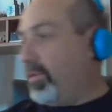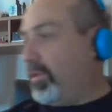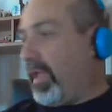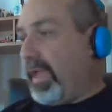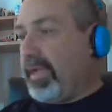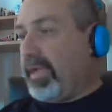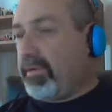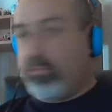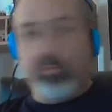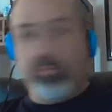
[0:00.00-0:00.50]

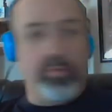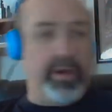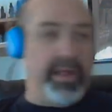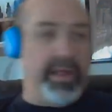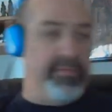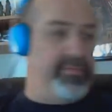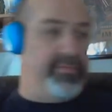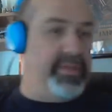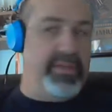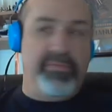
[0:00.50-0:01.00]
like what
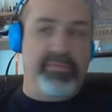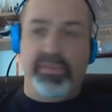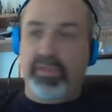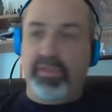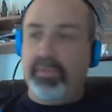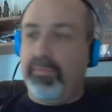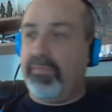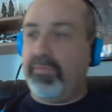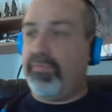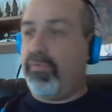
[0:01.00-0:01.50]
I've given
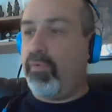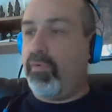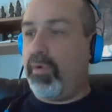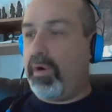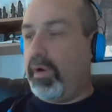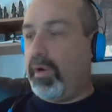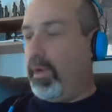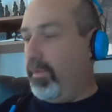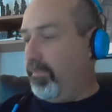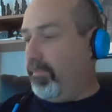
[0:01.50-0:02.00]
you
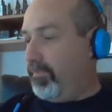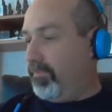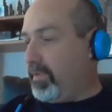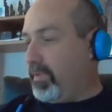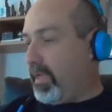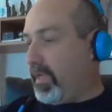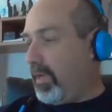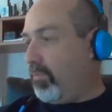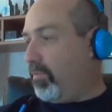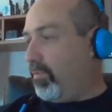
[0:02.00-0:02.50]
before. Um,
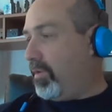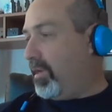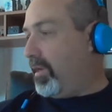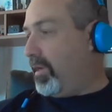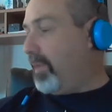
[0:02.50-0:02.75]
God, where did I